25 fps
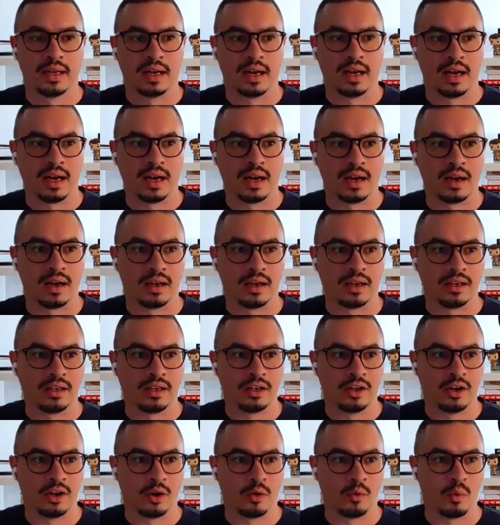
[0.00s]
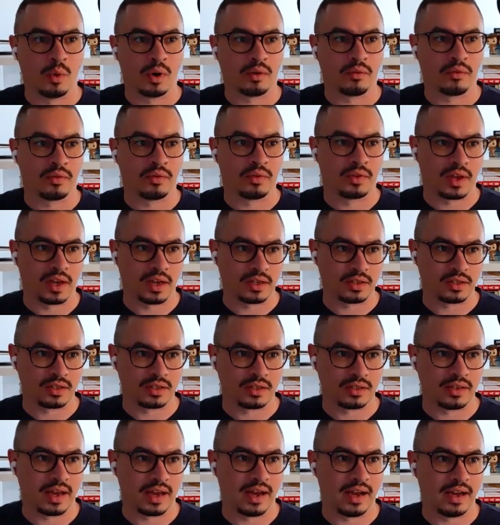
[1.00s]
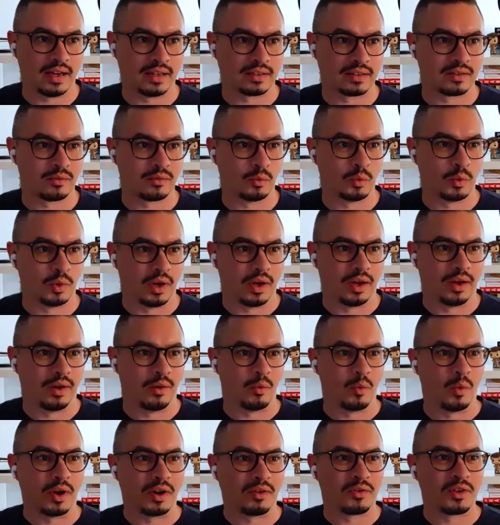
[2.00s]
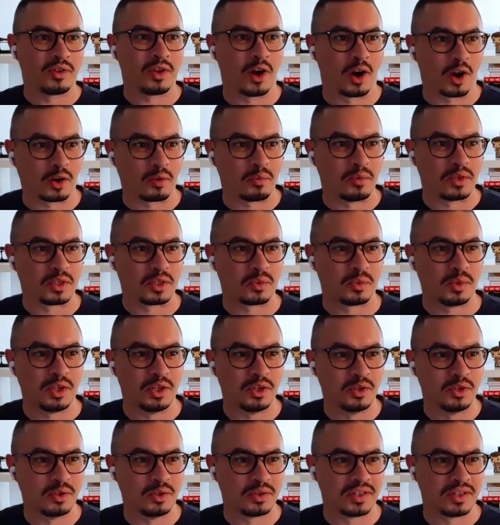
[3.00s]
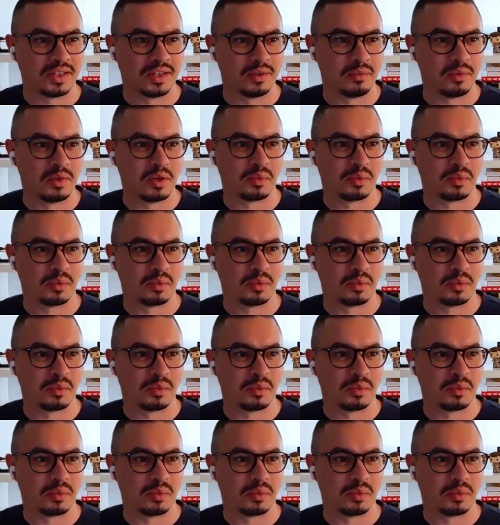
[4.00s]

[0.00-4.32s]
One of the things that one of the arguments we use in the